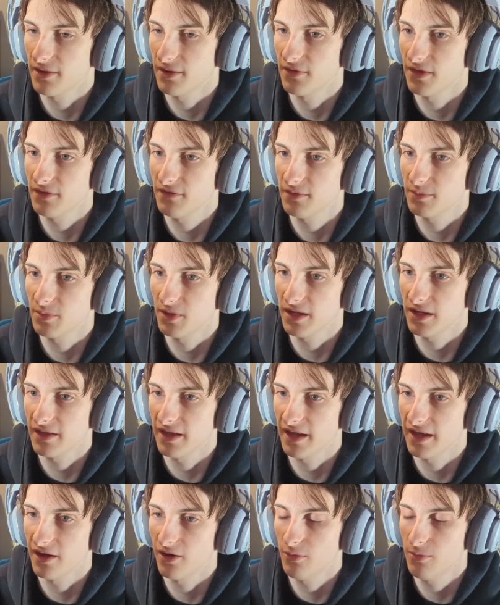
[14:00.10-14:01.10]
love to play
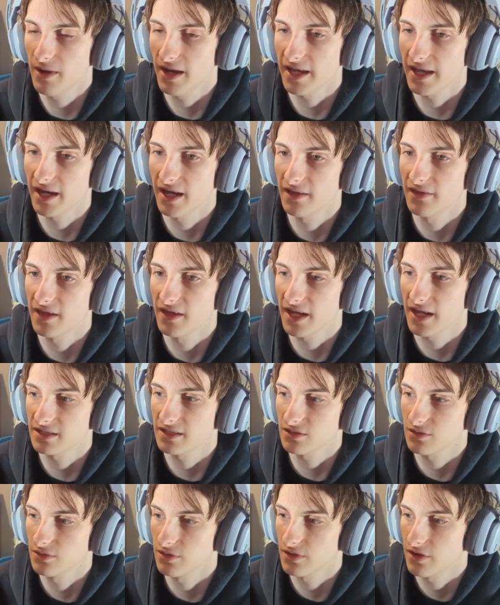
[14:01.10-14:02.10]
that. Oh my god, the cats
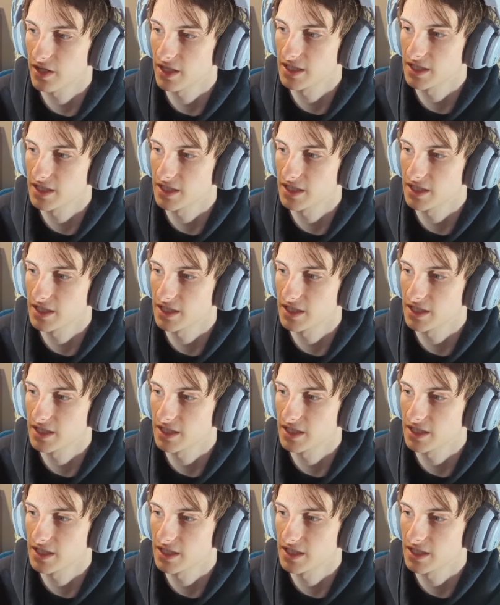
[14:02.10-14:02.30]
are going crazy.